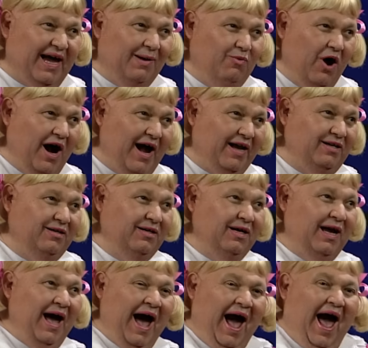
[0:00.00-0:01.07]
down.
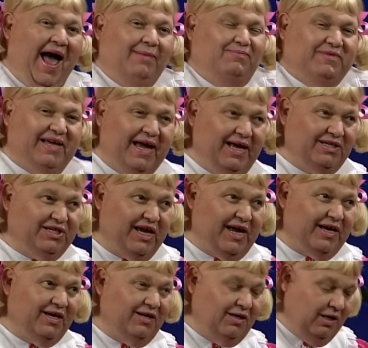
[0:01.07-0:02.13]
I'm dizzy.
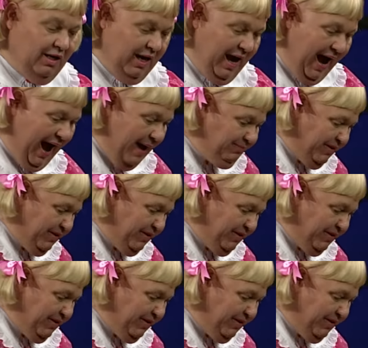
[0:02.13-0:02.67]
Get down, Jeffrey. I'm